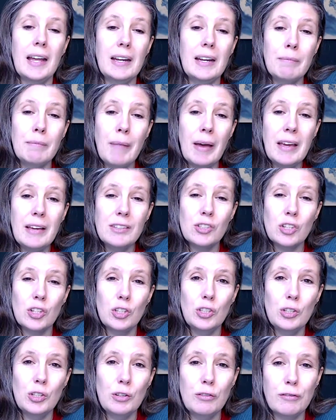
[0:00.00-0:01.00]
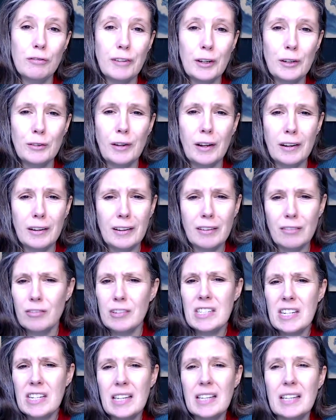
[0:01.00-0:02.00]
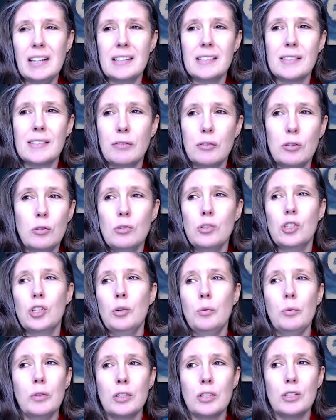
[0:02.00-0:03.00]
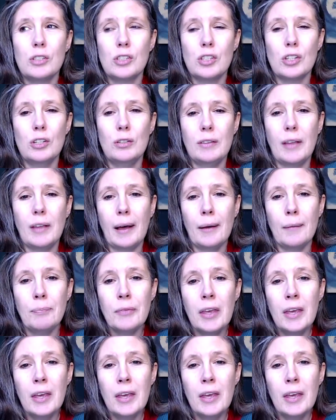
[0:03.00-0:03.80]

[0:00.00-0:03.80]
And it may to you feel like ridiculous. Of course you wouldn't do that.